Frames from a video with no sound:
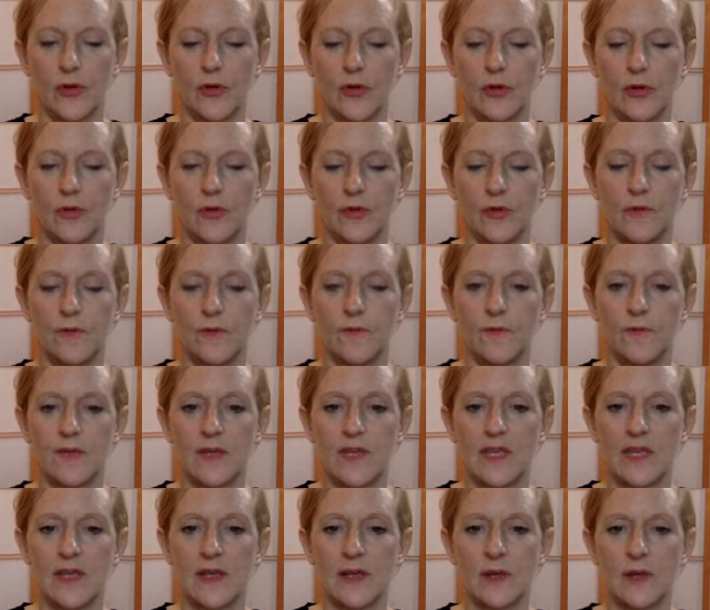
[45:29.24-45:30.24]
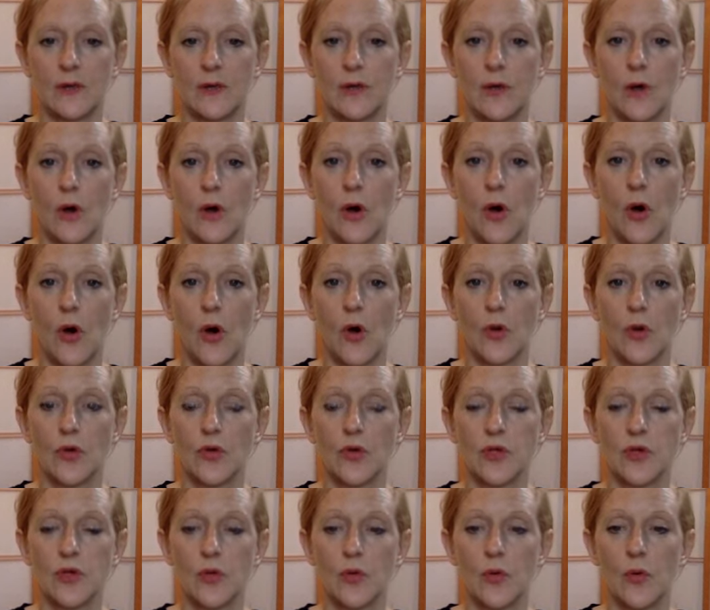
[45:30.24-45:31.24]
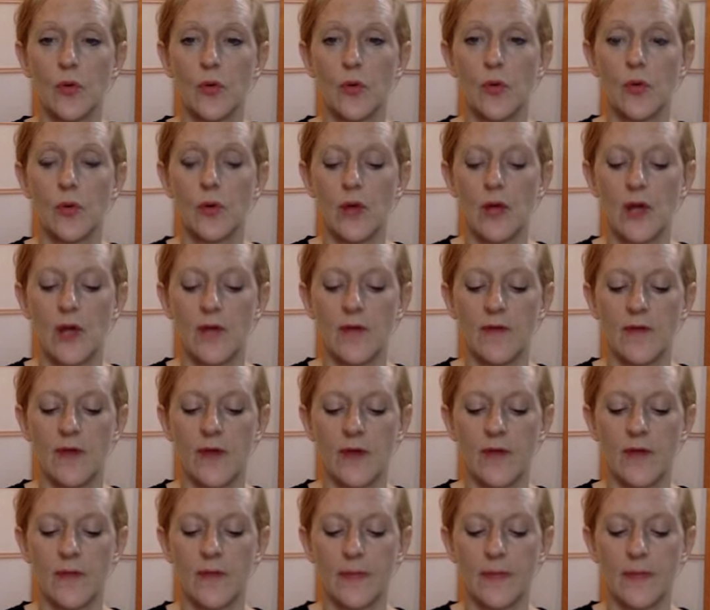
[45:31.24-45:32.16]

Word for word: You feel hot all over.